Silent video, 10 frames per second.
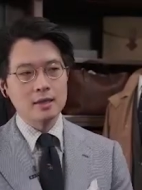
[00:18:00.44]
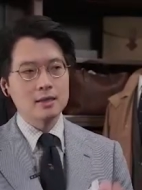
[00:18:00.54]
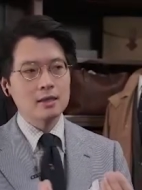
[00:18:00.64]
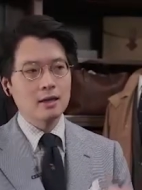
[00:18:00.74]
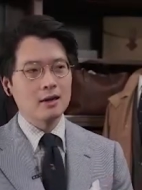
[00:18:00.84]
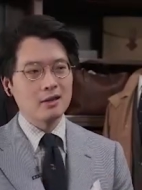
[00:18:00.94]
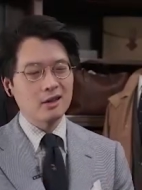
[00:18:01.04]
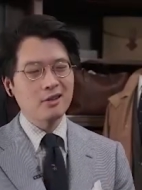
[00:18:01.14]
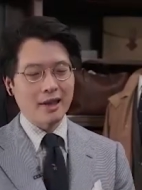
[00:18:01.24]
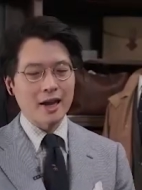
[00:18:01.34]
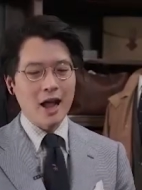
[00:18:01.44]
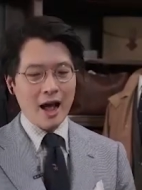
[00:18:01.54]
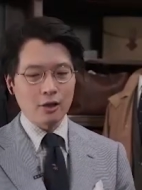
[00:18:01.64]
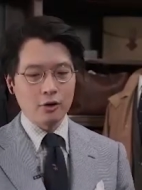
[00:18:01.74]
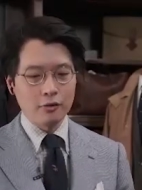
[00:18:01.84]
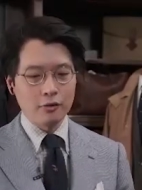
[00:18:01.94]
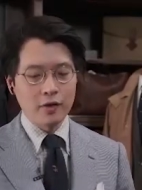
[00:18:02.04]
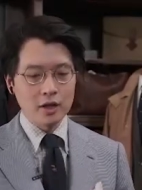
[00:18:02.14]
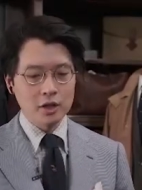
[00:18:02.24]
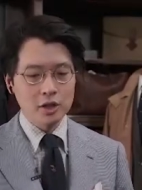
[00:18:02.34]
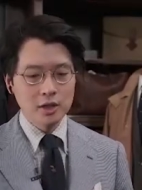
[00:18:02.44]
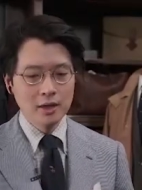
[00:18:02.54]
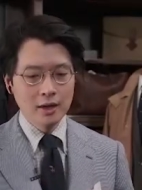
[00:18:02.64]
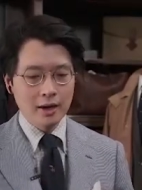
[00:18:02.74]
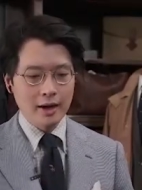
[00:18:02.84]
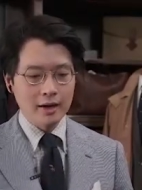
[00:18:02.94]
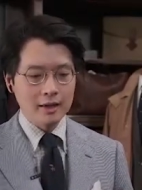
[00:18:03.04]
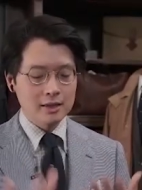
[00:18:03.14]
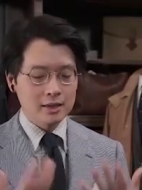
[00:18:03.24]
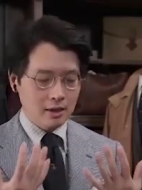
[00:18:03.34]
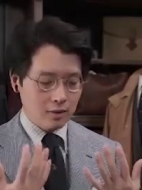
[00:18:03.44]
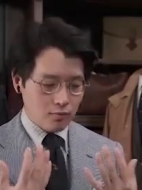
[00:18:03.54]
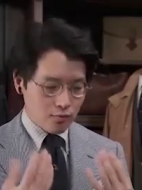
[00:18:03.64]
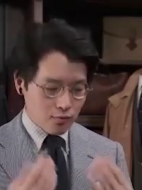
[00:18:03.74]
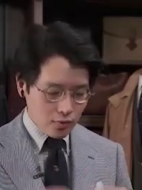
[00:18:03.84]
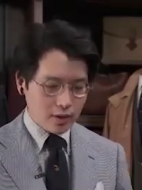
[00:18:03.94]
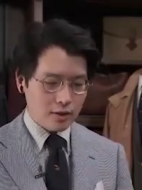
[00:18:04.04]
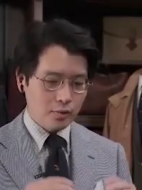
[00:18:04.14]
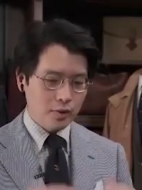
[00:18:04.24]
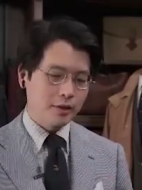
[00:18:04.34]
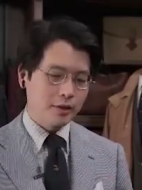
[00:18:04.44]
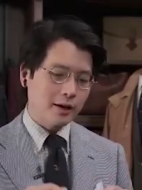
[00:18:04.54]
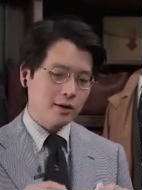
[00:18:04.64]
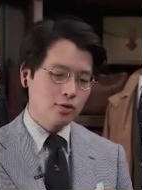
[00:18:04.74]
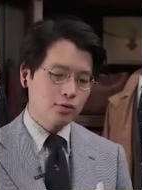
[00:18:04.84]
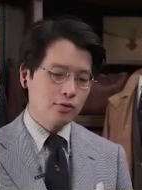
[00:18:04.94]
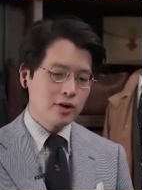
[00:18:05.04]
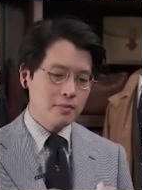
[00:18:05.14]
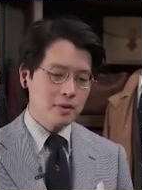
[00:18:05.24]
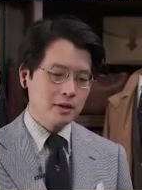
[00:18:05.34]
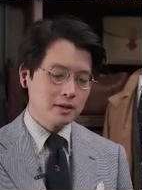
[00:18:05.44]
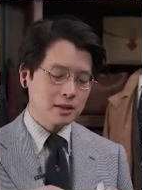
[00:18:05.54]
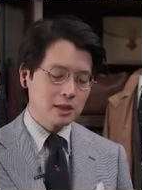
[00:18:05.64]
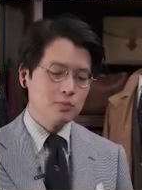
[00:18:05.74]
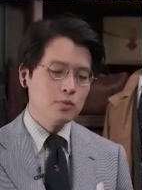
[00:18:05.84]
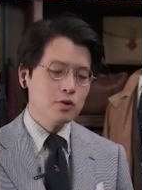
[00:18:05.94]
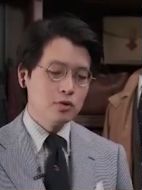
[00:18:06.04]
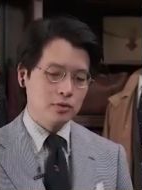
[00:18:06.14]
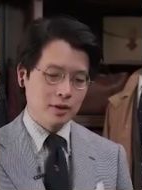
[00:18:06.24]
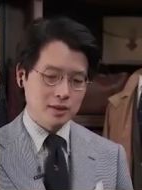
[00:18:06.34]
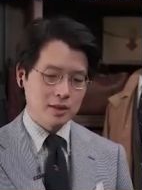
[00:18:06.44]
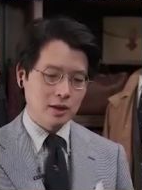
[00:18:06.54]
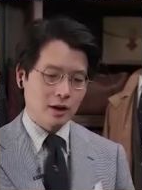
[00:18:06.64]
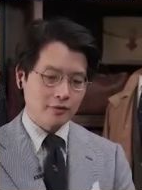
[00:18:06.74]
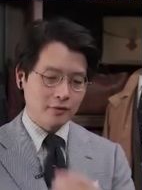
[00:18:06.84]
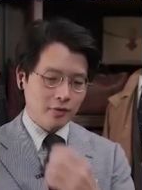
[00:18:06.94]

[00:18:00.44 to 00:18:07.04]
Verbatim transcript: this uh, they call it like an aloe finish, and it's really really like creamy, smooth, and soft.